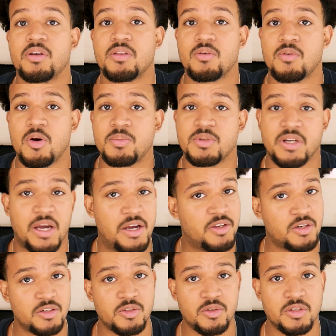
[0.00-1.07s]
you the ropes on how you
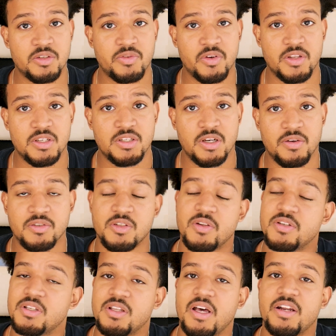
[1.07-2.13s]
can do this for yourself. So there's
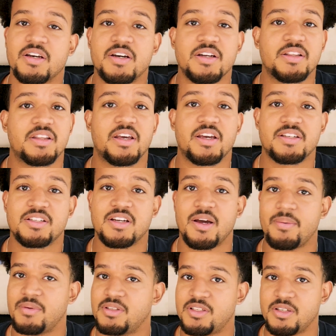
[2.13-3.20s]
a lot of good things
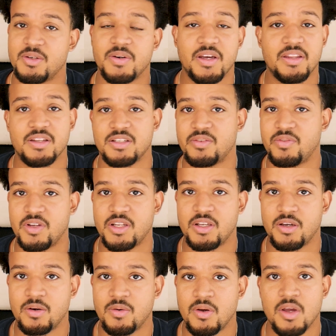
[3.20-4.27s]
coming to you in this
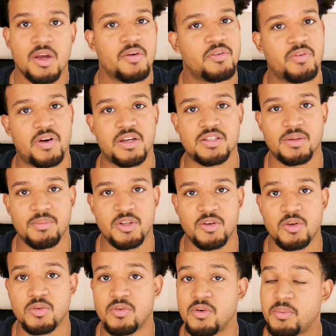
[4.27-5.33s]
video. If you find something
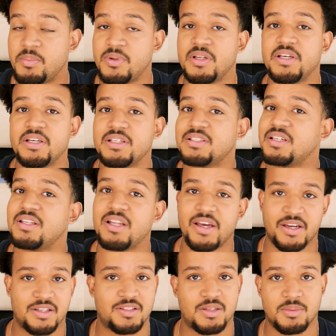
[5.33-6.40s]
useful, please
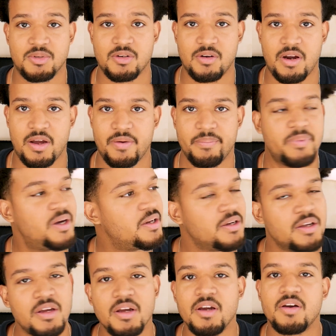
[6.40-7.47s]
like and subscribe. But
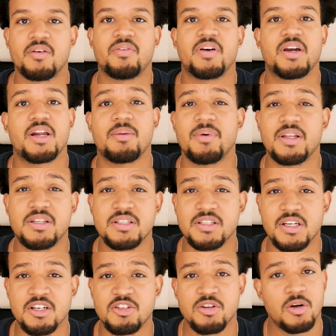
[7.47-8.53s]
forget about this
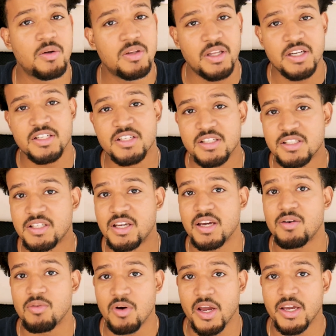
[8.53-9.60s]
intro. Let's just get
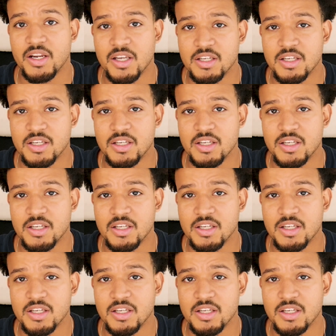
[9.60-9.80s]
right